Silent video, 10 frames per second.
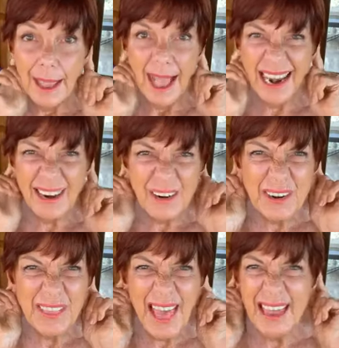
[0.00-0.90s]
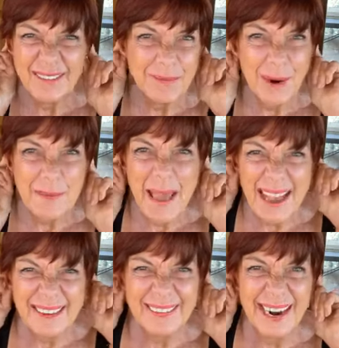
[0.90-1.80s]
I learned that way
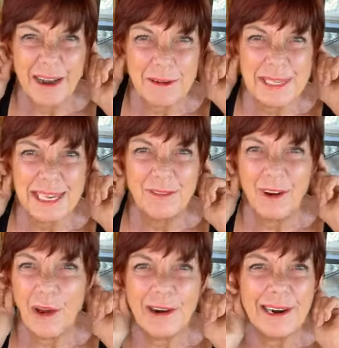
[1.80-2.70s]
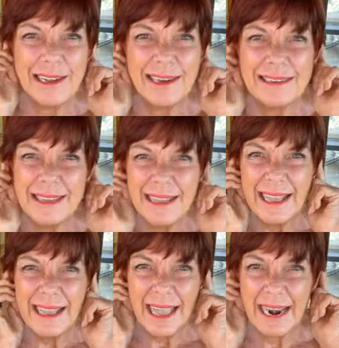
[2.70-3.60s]
back when I was in Florida.
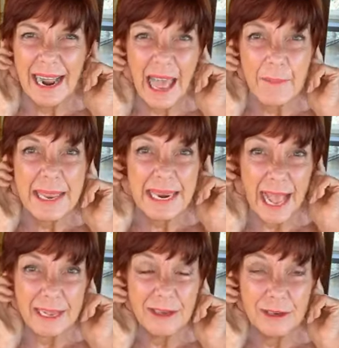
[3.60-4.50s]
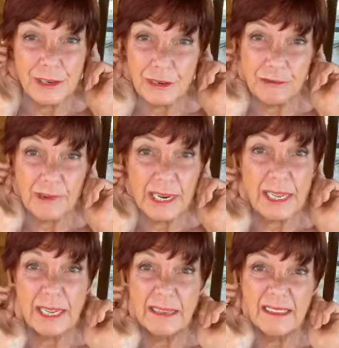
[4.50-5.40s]
And I mean, I used to
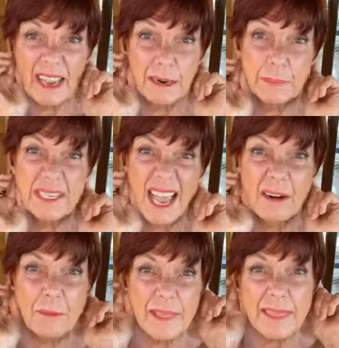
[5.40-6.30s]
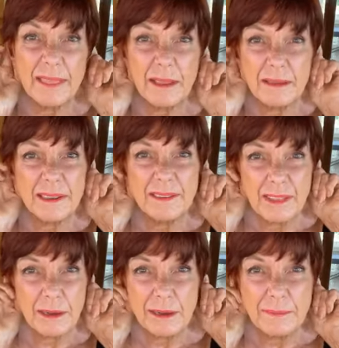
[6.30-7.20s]
really get upset when
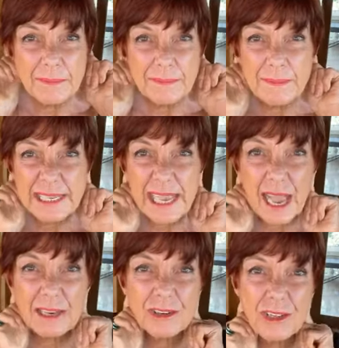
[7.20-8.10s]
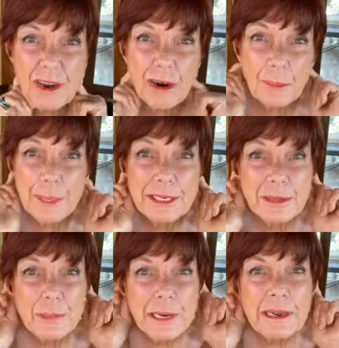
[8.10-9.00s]
the massage
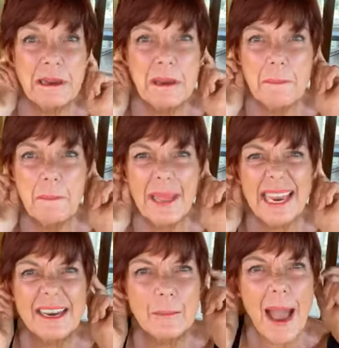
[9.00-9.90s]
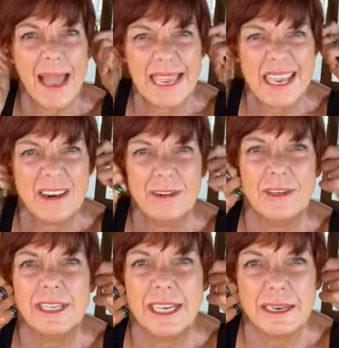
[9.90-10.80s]
therapist would bend my
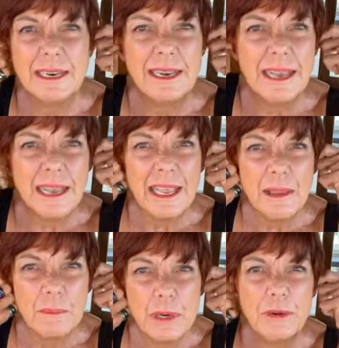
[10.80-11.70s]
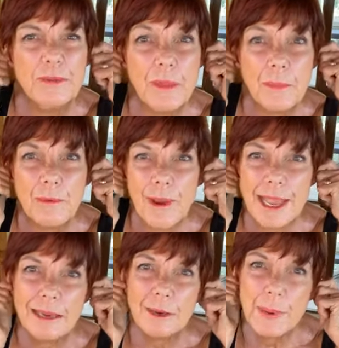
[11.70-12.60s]
ears and move them
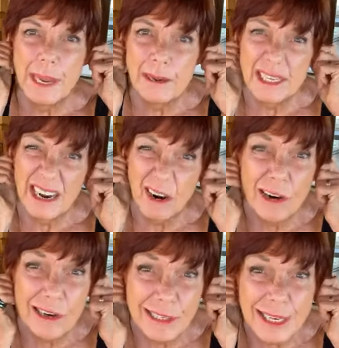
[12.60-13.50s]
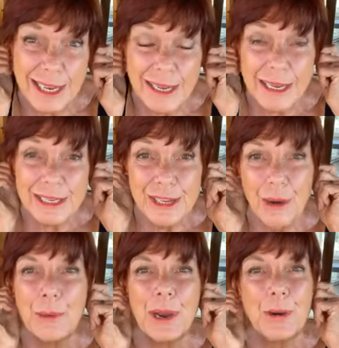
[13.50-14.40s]
around because it hurt.
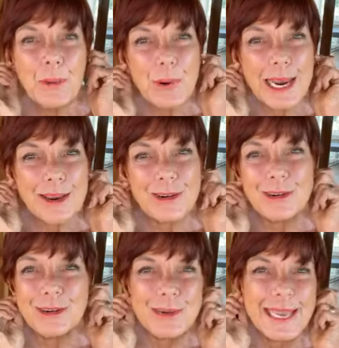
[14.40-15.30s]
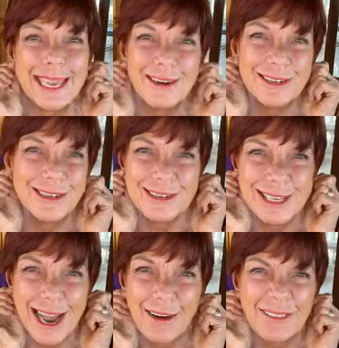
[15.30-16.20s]
So when you're doing it on
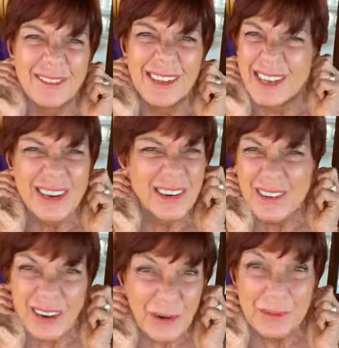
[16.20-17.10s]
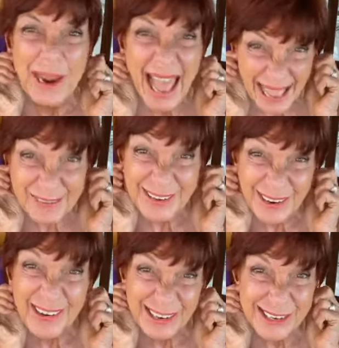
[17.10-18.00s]
yourself, you don't have to
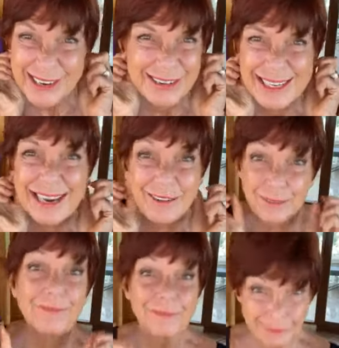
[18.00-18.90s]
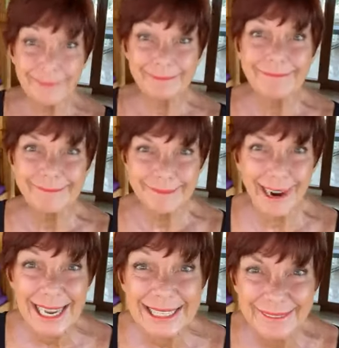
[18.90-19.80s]
hurt yourself,
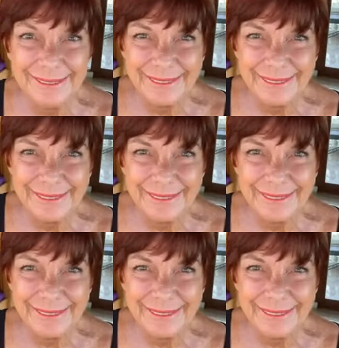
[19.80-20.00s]
right?